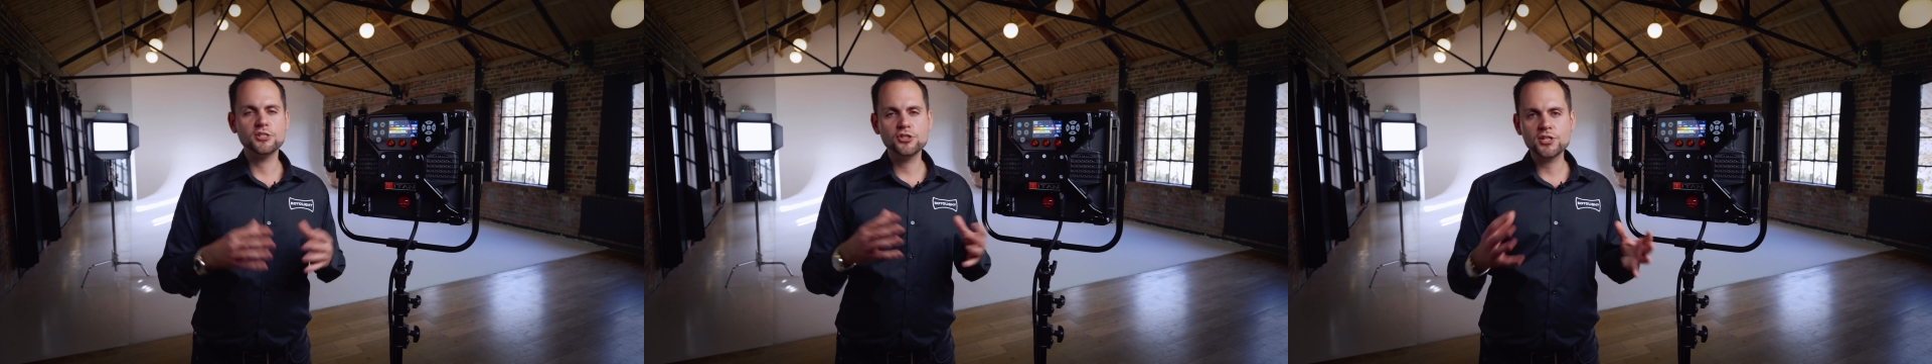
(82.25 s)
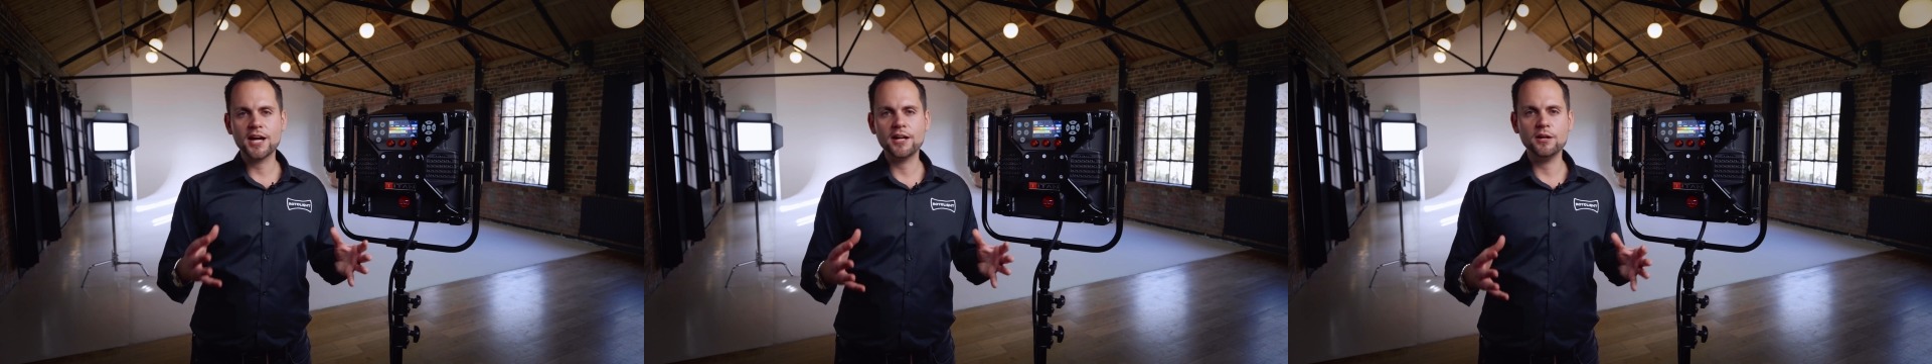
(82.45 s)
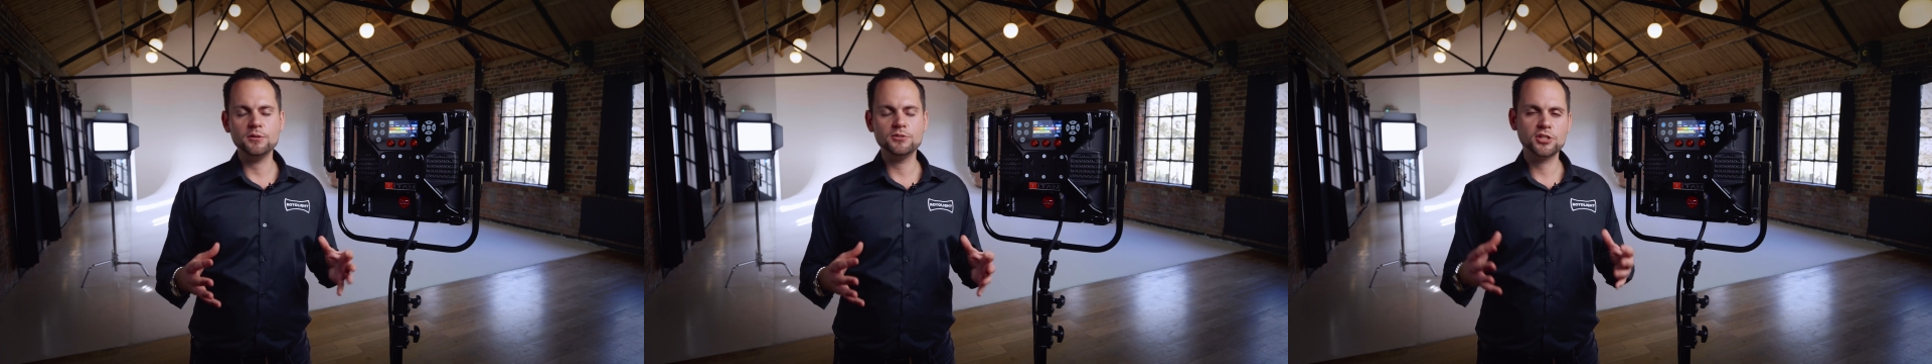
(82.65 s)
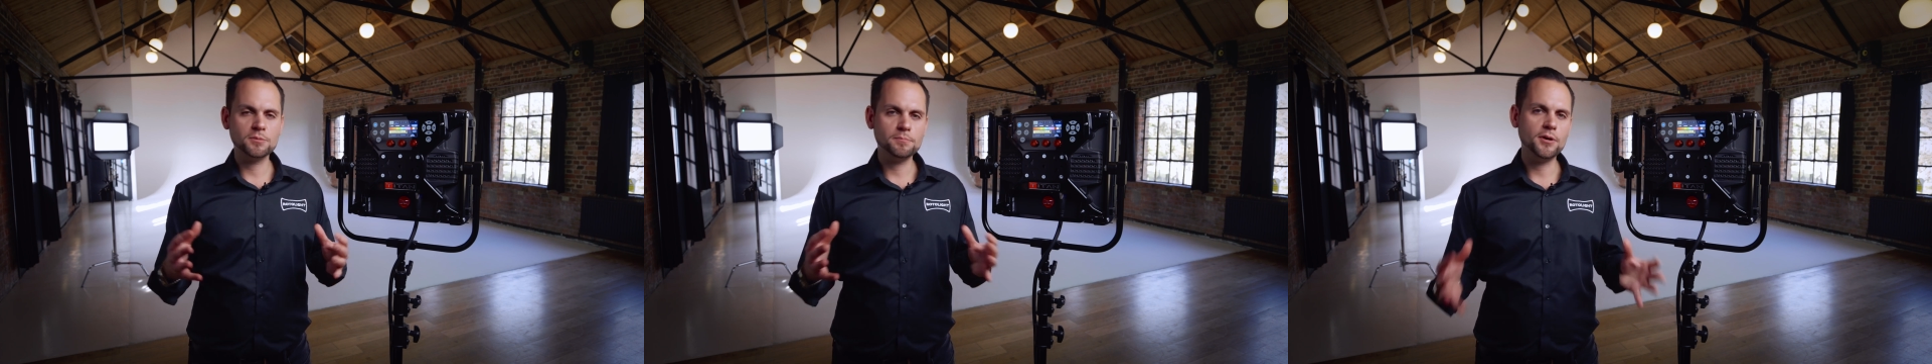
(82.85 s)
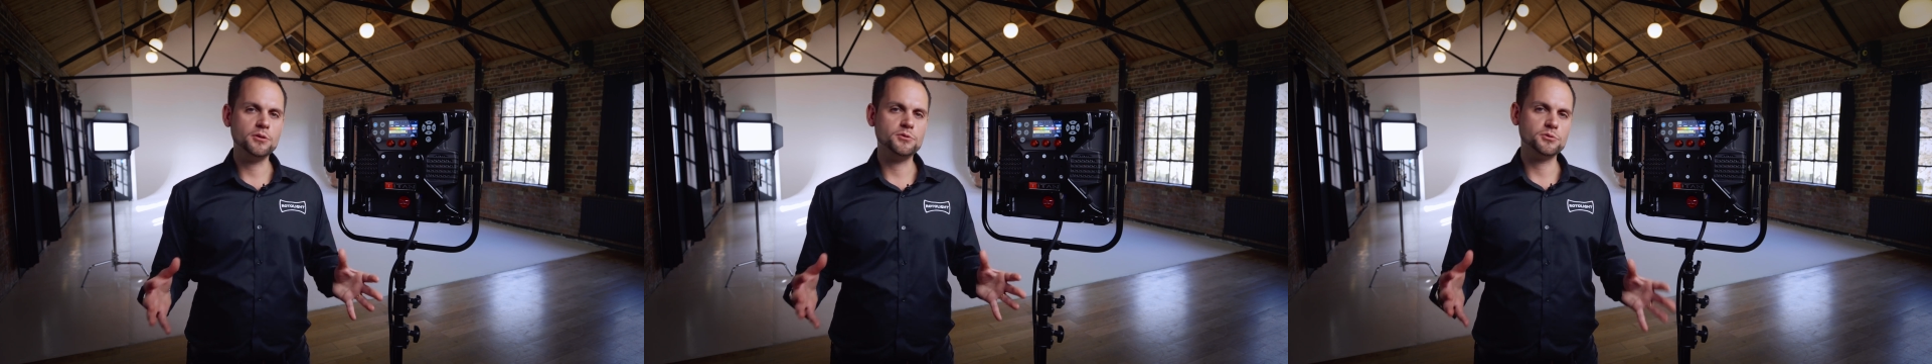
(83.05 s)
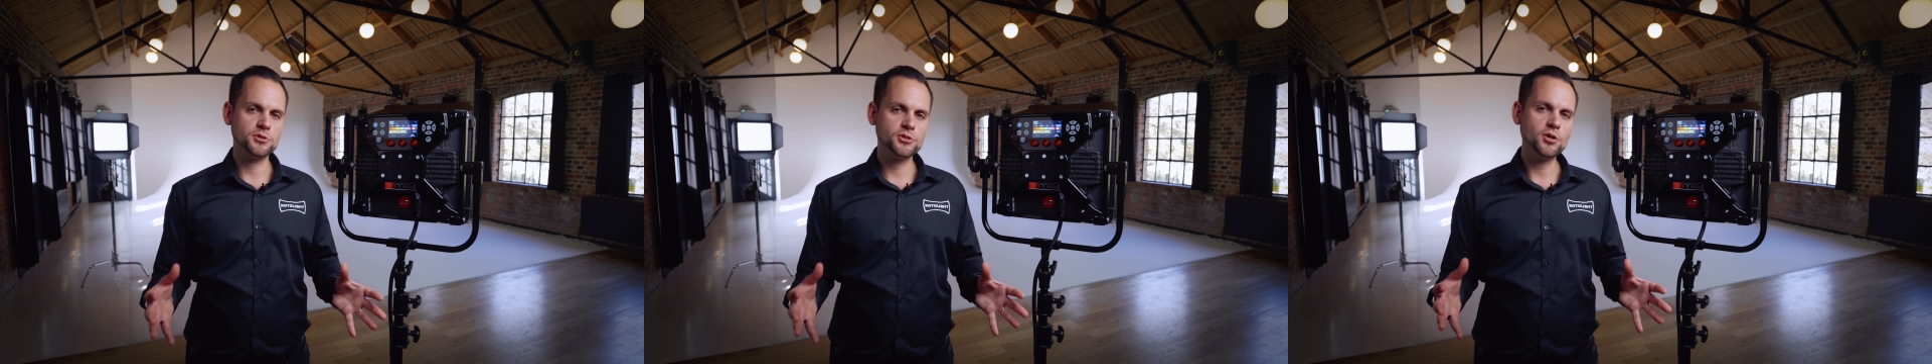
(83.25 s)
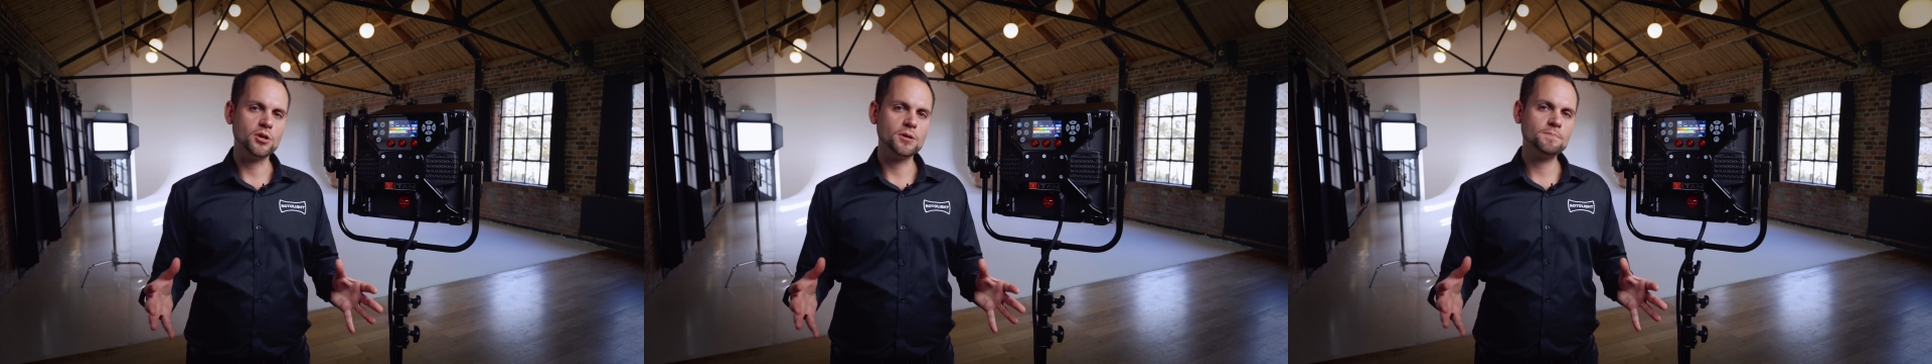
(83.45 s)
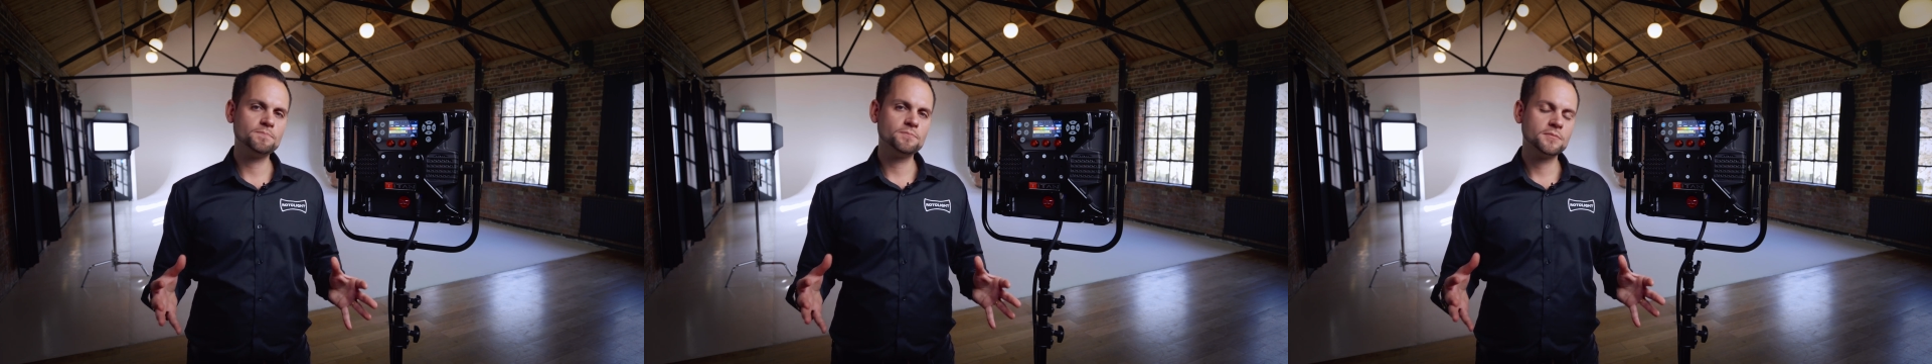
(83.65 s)
and shadow to compose your
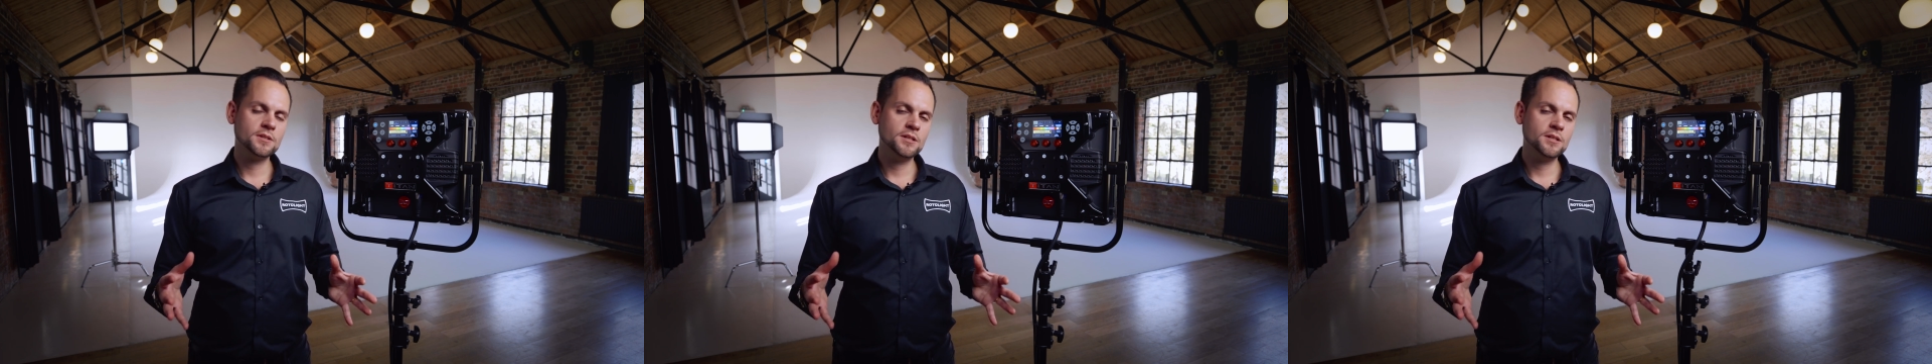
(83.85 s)
shot.